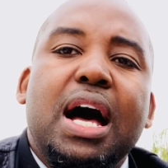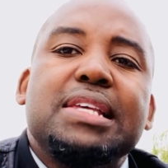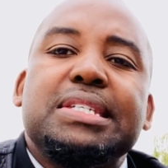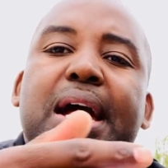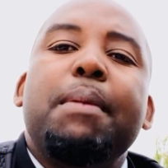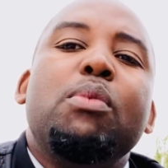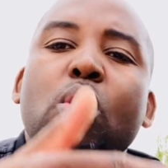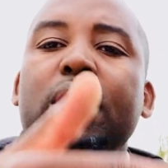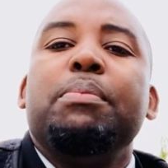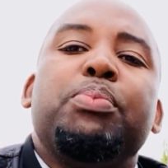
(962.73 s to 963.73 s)
has got
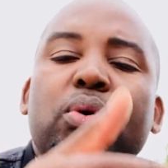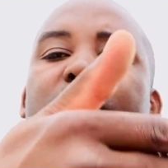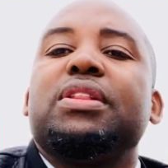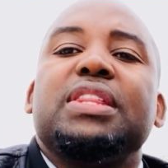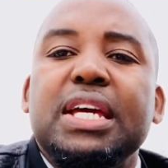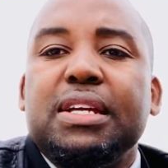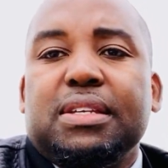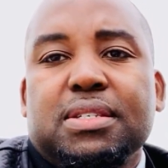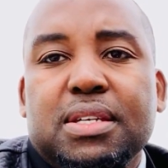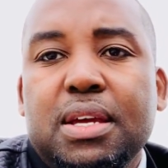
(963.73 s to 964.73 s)
more important
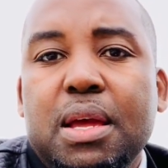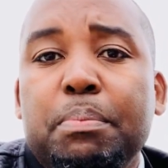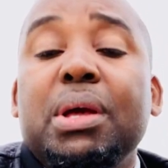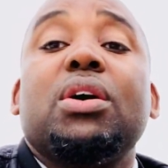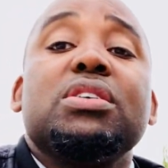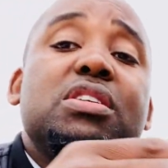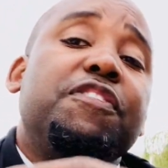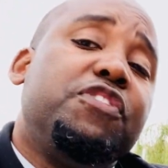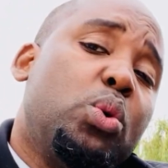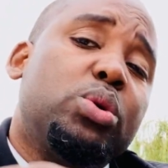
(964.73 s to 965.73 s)
things. Because the
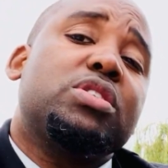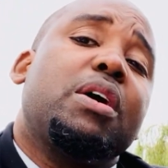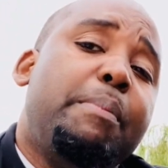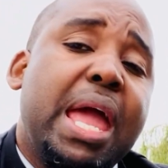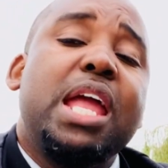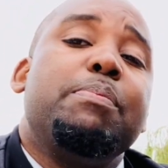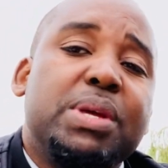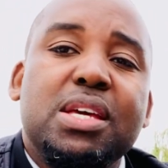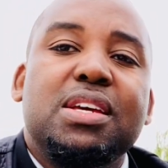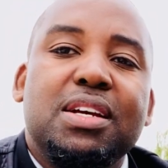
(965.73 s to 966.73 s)
future may
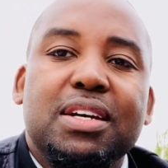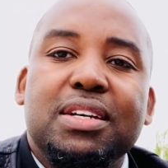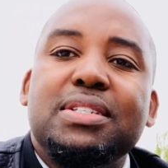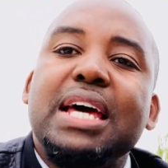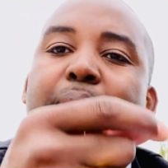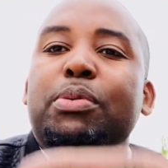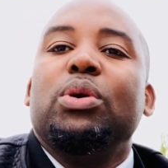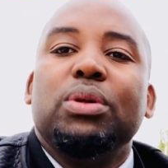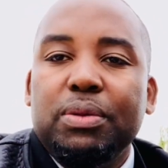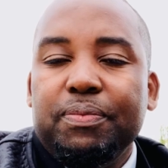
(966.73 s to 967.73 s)
be
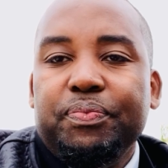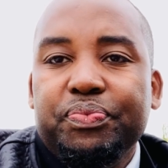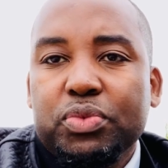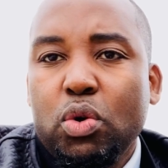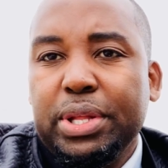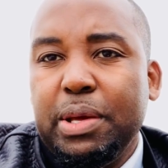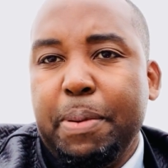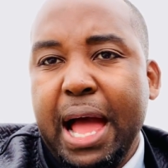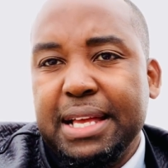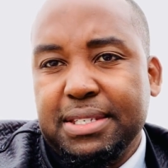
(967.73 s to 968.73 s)
double what the
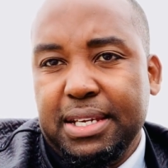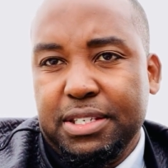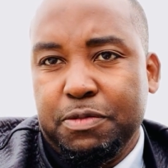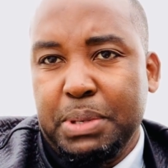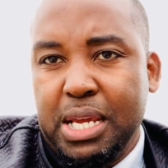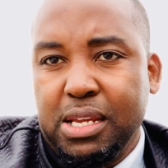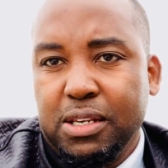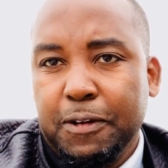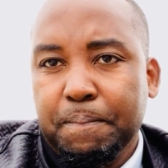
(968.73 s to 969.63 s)
past has been.